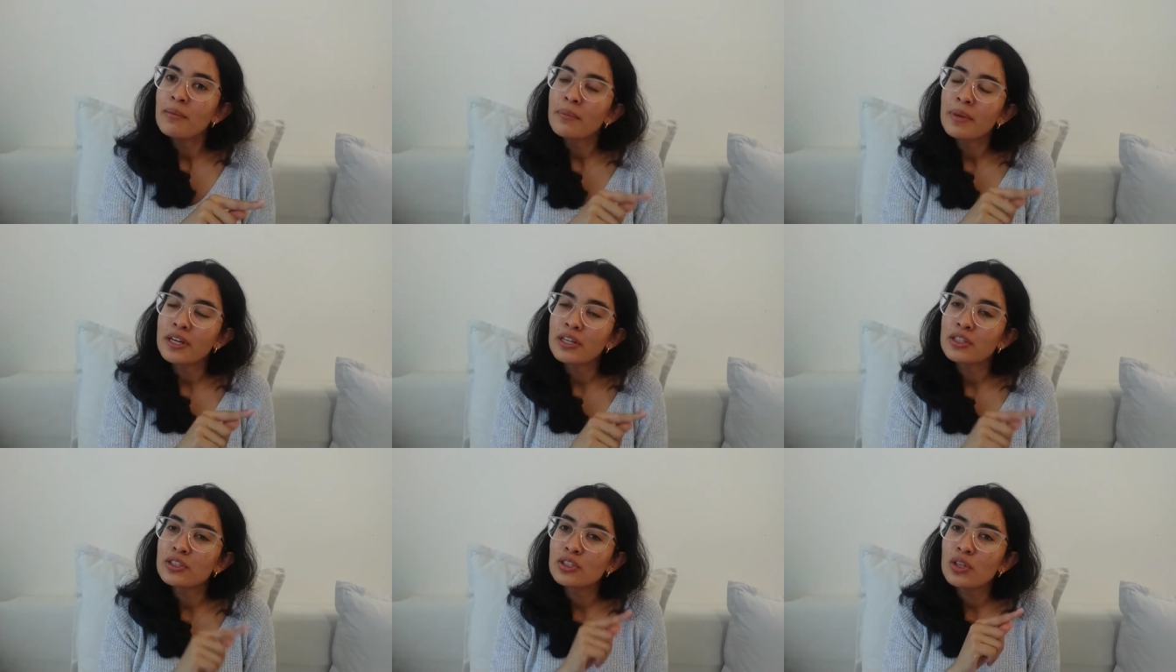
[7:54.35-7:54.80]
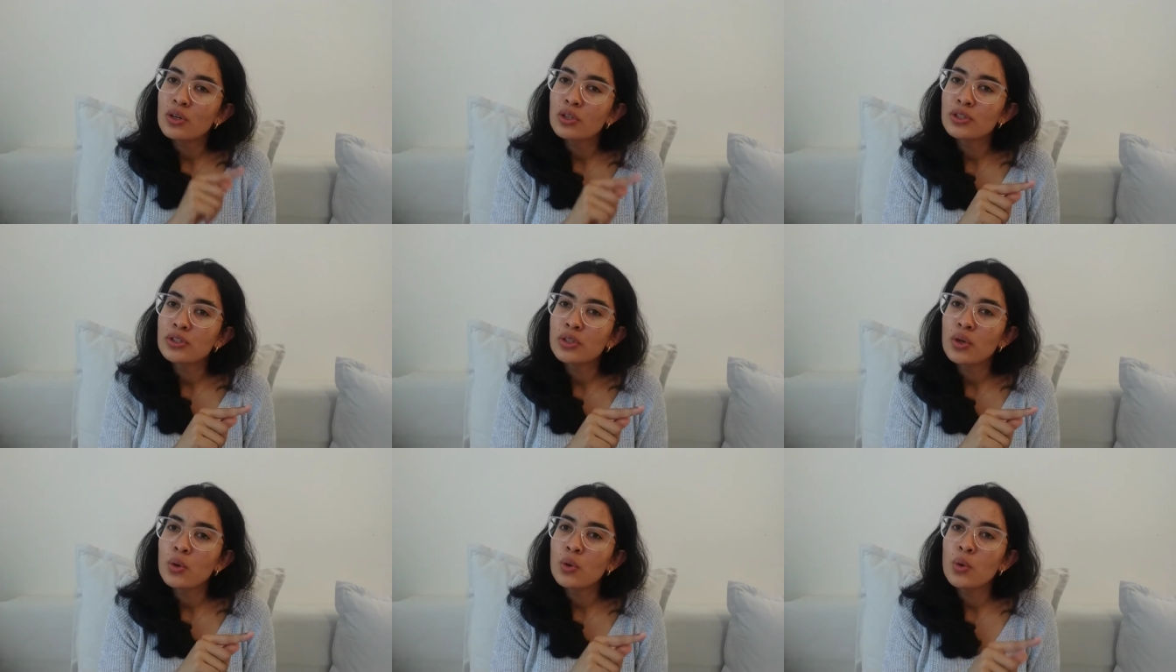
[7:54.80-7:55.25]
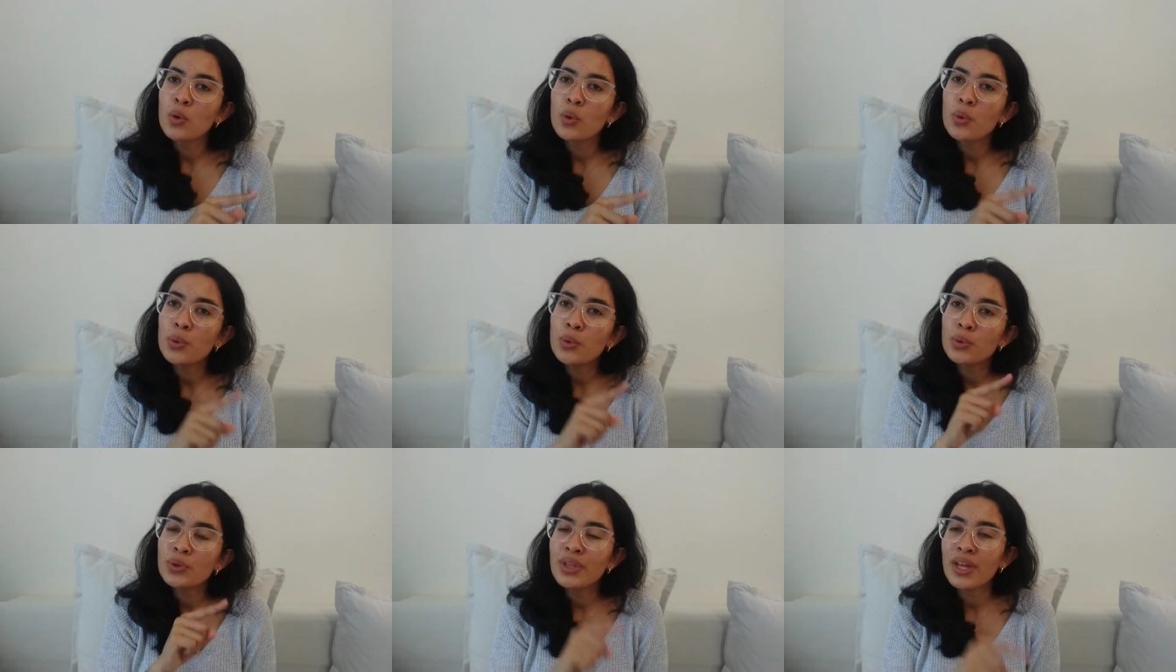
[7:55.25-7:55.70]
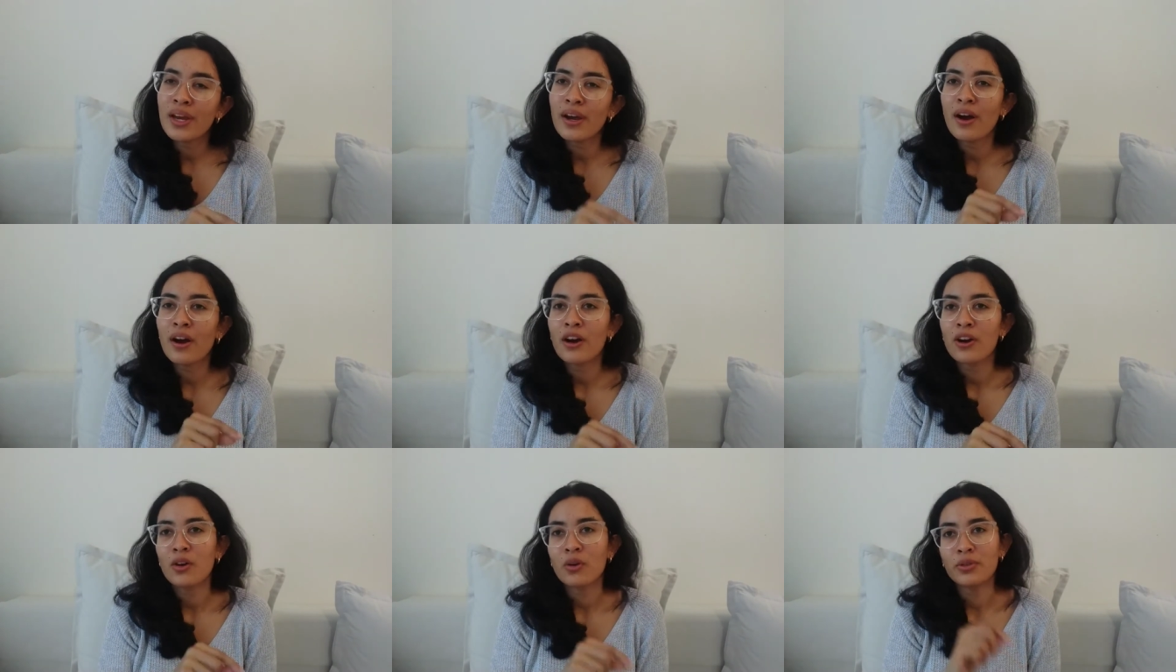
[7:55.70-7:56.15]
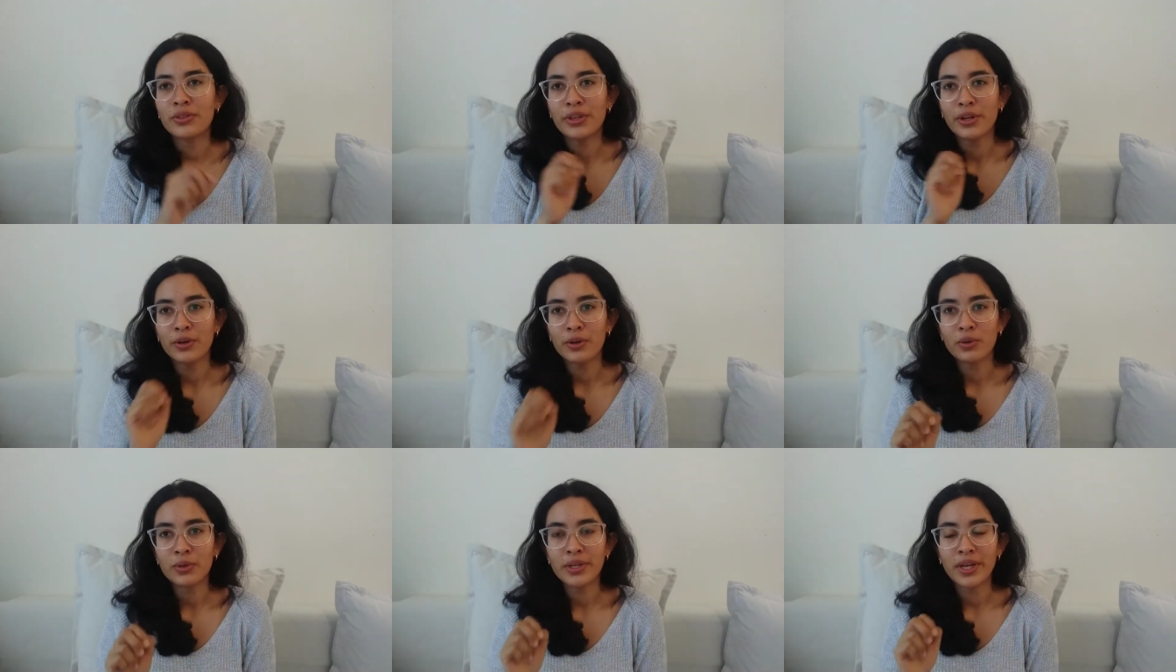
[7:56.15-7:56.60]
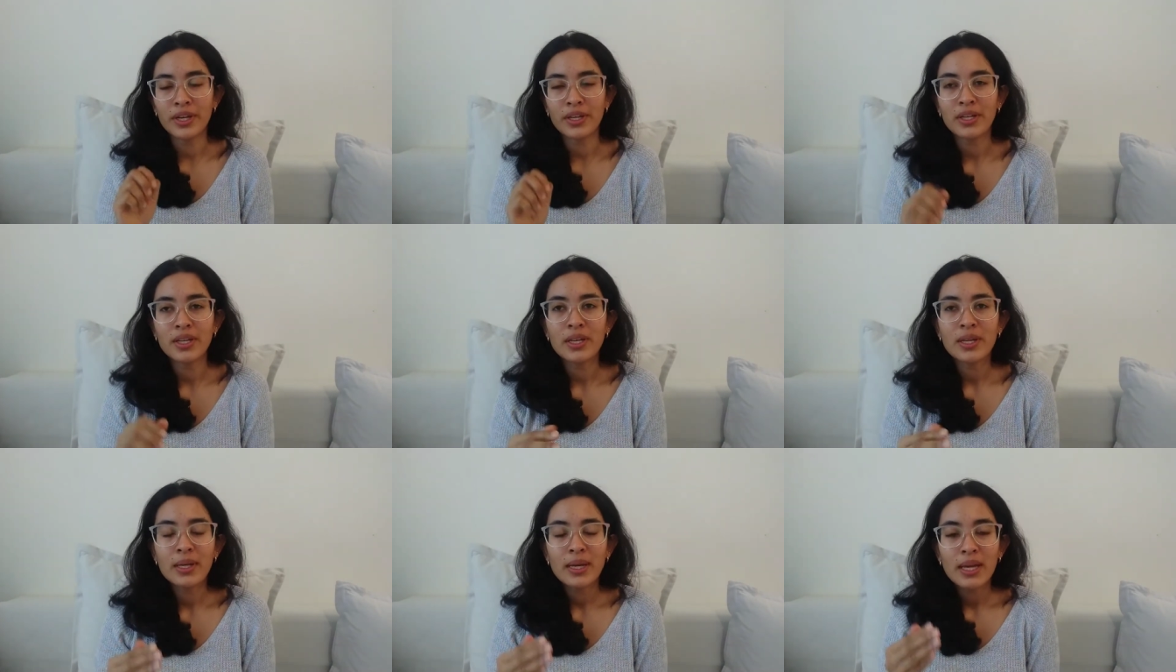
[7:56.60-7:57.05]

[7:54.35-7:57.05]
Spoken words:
but it's also who they are on their own and